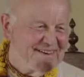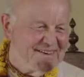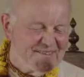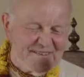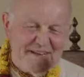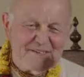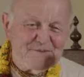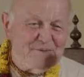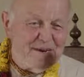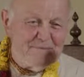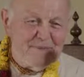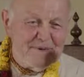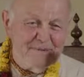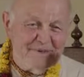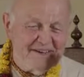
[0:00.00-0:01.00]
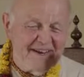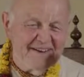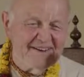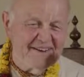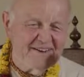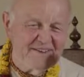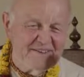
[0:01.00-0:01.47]
That's why people
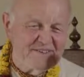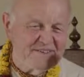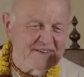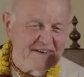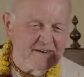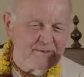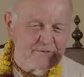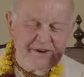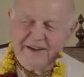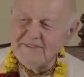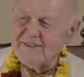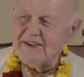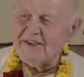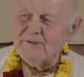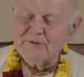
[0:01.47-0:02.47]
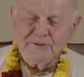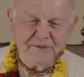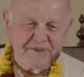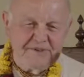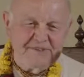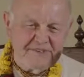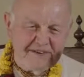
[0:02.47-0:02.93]
can understand why the
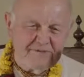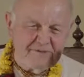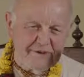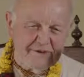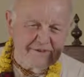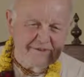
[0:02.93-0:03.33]
innocent suffer.